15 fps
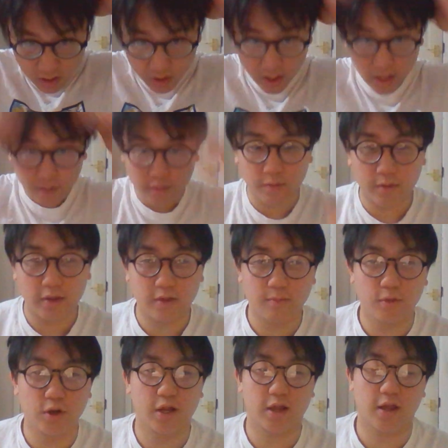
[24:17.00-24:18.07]
Get the
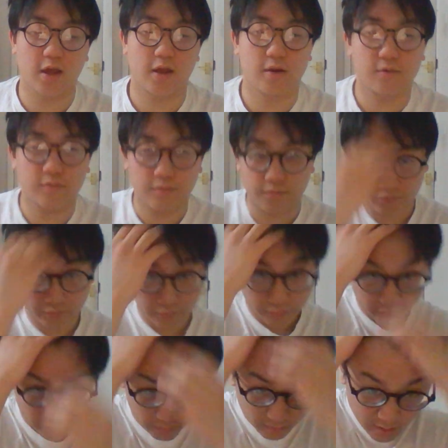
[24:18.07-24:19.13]
mullet again.
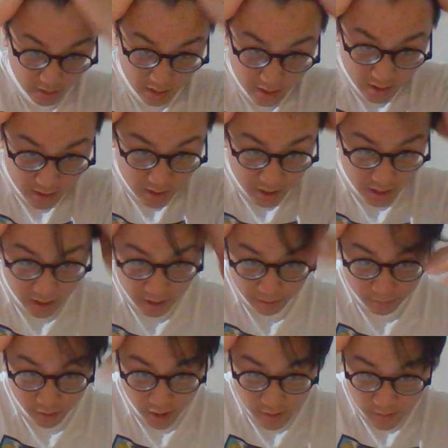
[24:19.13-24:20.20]

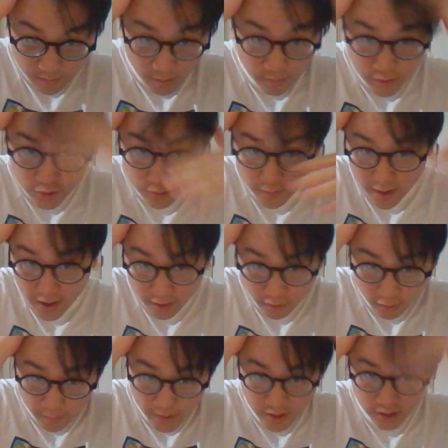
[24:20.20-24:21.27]
We'll ask my mom to do my
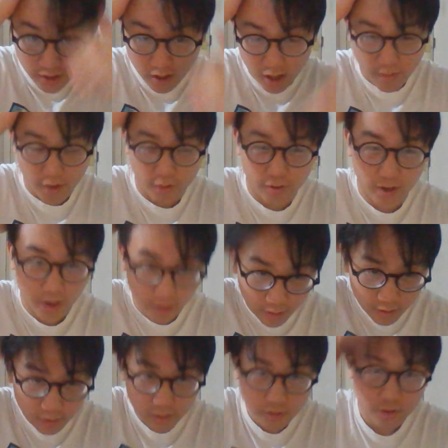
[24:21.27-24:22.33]
hair. I might just cut my own
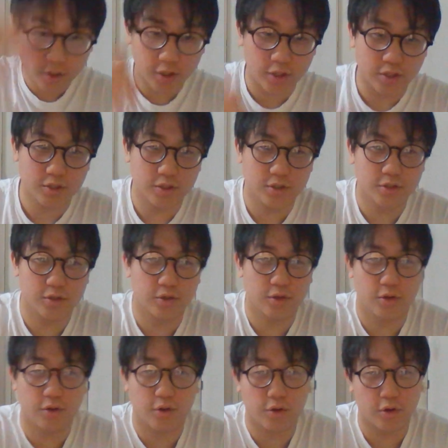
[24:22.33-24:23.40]
hair, because,
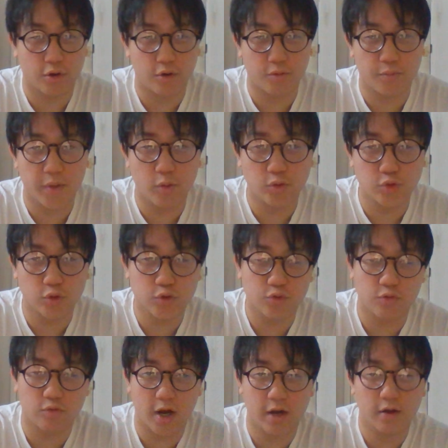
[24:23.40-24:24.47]
you know, being
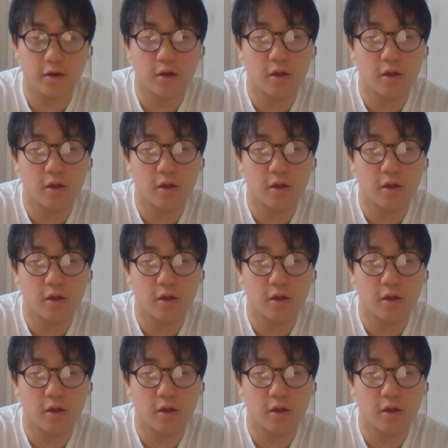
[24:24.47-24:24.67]
resourceful, right?